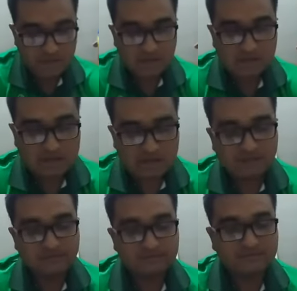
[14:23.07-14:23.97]

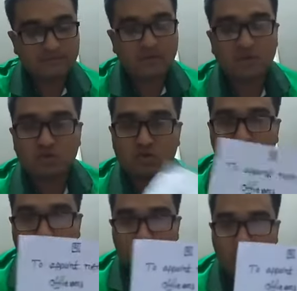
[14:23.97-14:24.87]
Then to
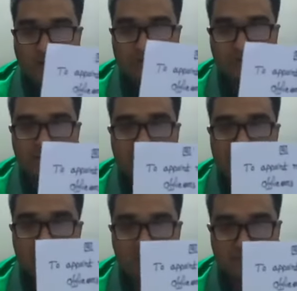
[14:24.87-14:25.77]
appoint
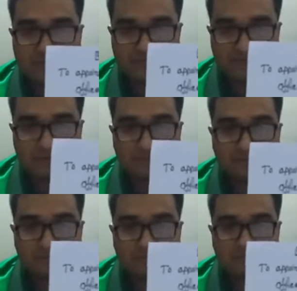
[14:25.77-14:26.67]
returning officer.
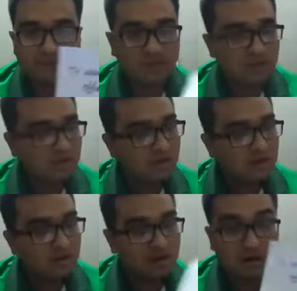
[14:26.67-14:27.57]

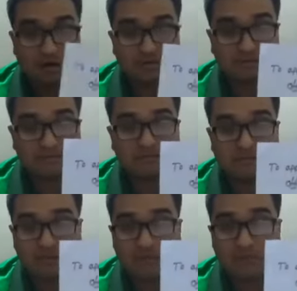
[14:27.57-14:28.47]

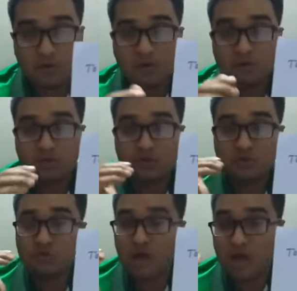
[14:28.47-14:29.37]
Number 4,
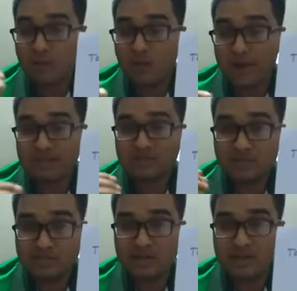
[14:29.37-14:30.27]
to appoint
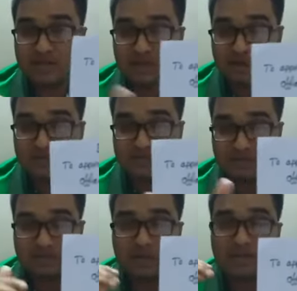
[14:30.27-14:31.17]
returning
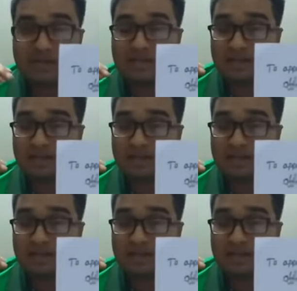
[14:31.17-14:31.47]
officer in